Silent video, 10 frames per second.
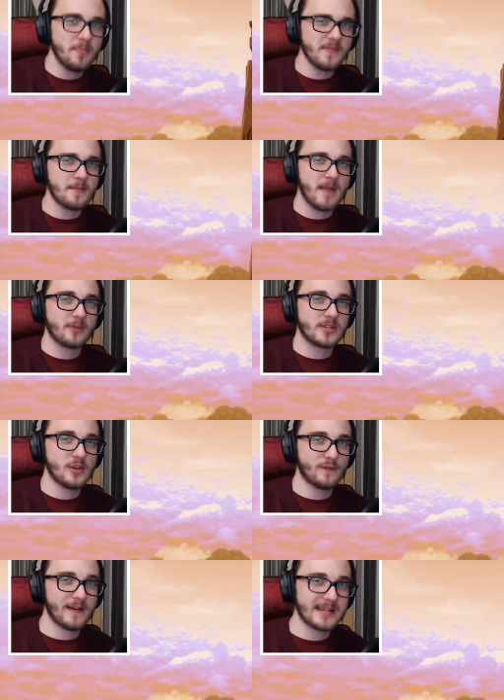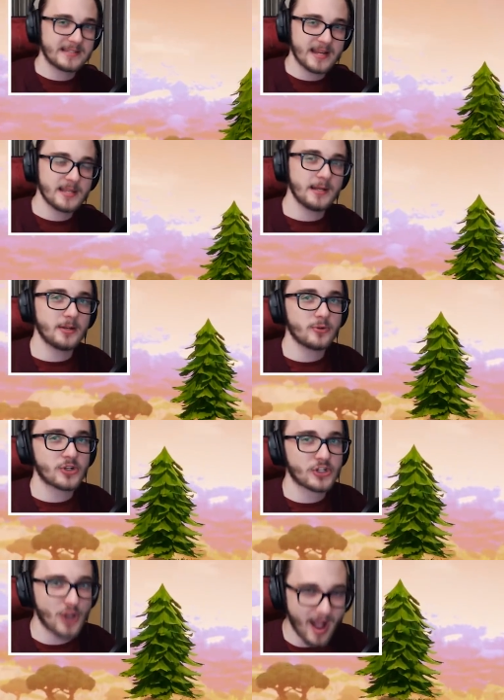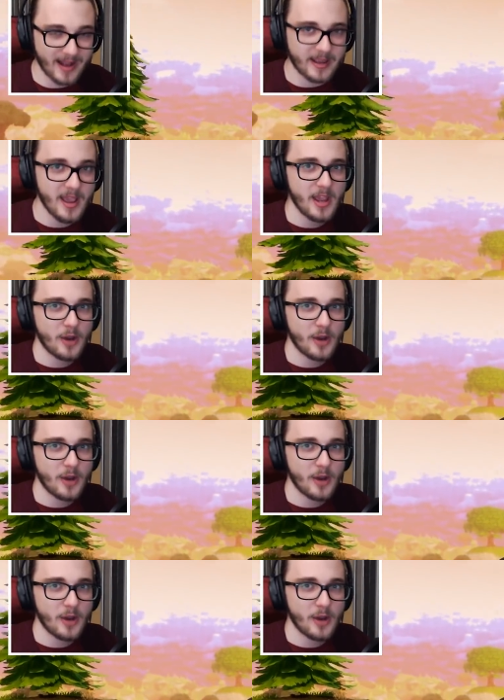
top of the mountain, you'll find a tiny little shack,